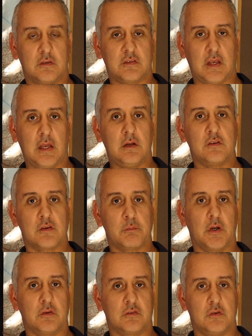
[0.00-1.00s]
sand as
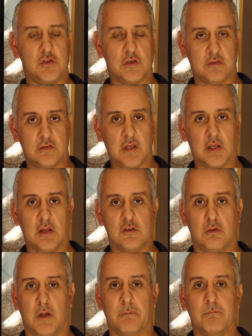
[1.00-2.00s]
opposed to just dig into it.